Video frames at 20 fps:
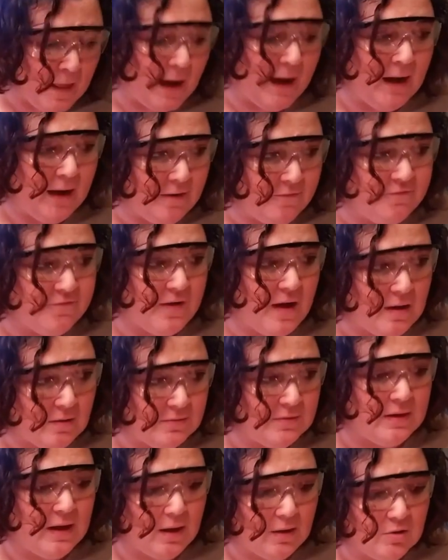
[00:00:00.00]
I
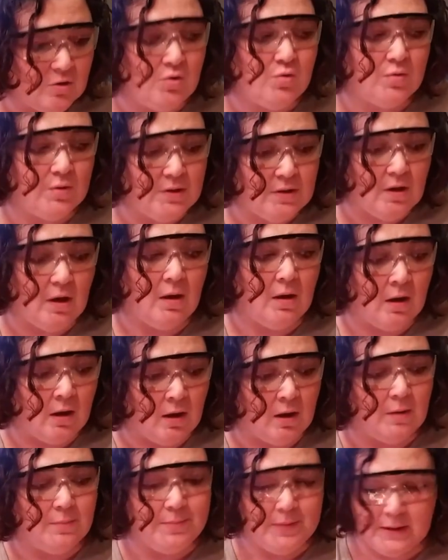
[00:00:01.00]
found that doing
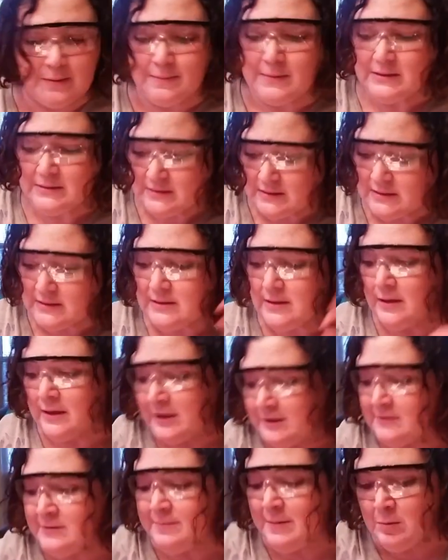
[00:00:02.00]
the pigments
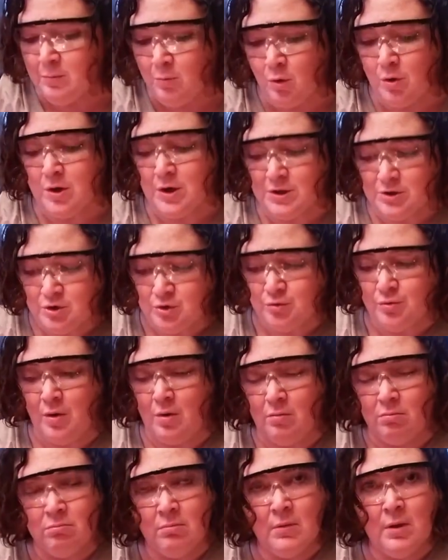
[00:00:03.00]
gives me more
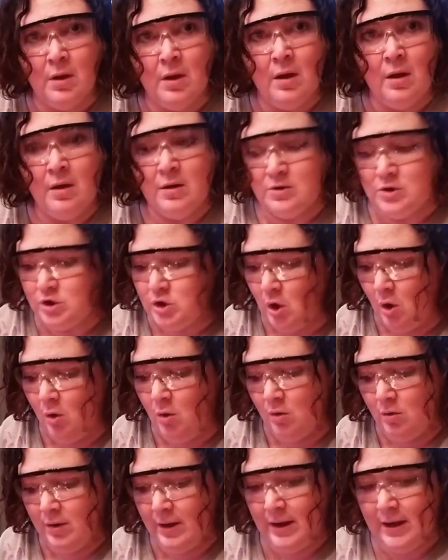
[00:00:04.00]
control.
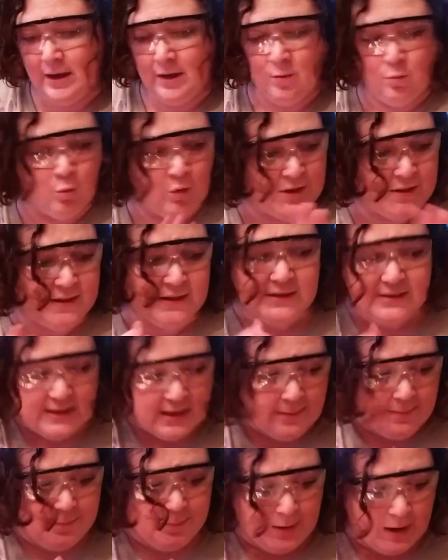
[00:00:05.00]
So with this
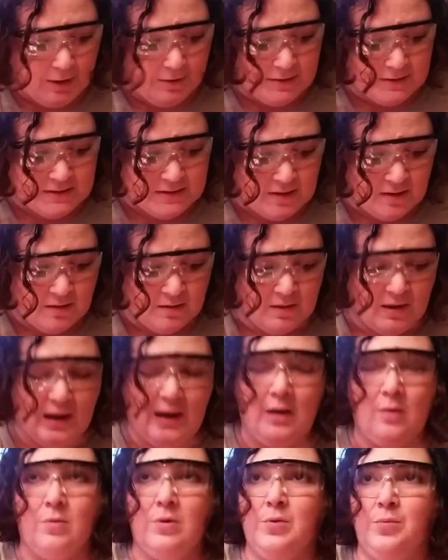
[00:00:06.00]
comparison,
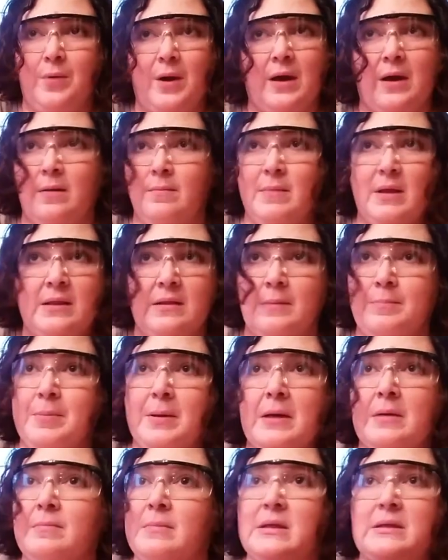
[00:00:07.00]
I would recommend the
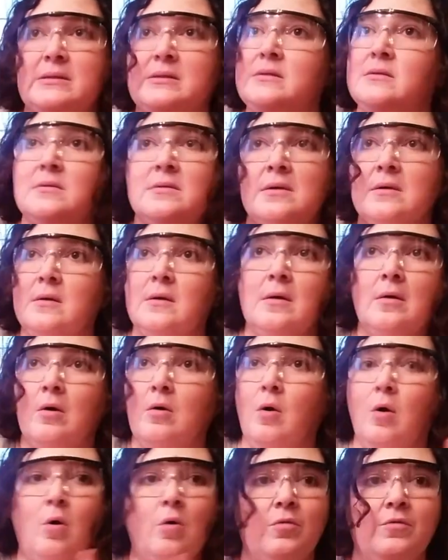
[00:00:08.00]
pigments
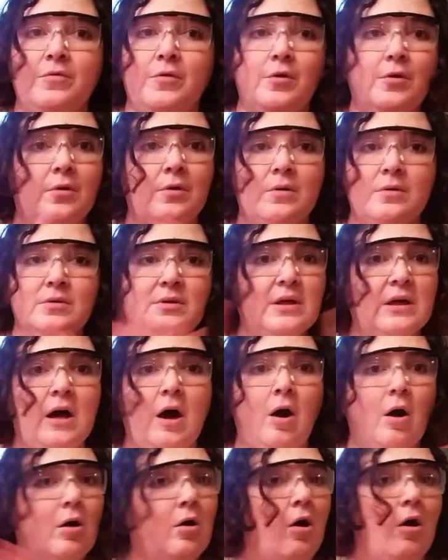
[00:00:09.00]
over the
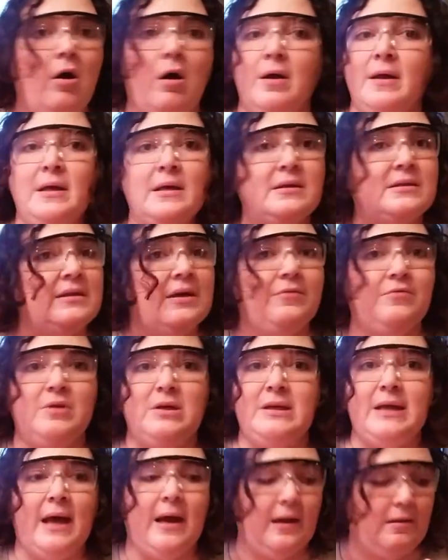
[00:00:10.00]
alcohol inks every
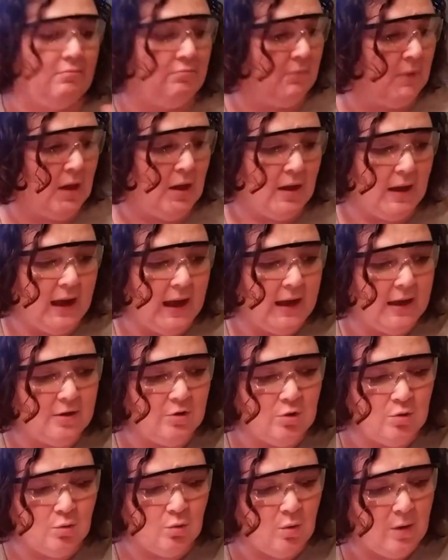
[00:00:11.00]
time.
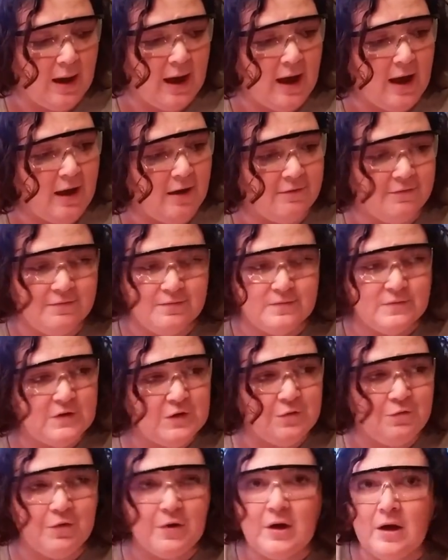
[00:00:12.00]
And you have
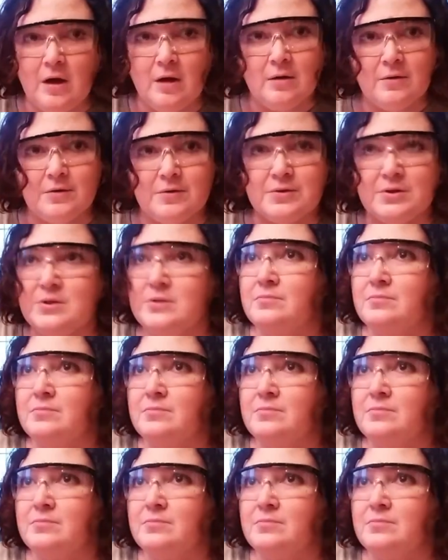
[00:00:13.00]
different colors.